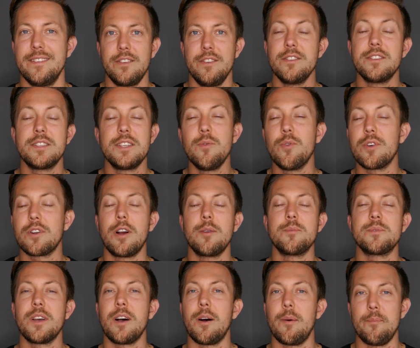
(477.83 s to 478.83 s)
You see what
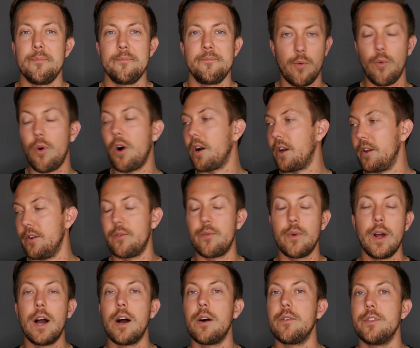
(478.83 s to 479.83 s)
comes up. You're walking
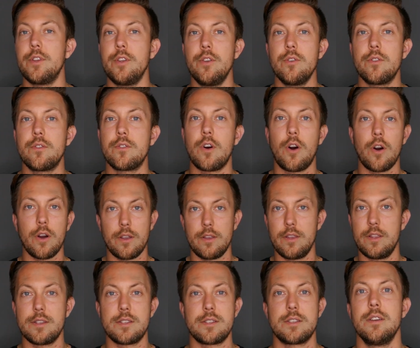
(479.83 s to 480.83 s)
around and you talk
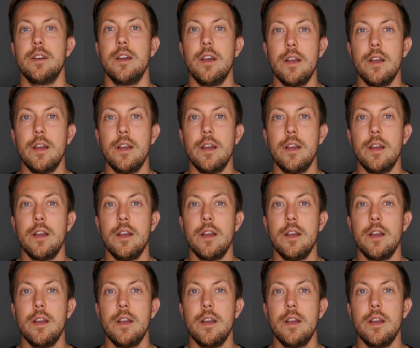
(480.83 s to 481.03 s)
this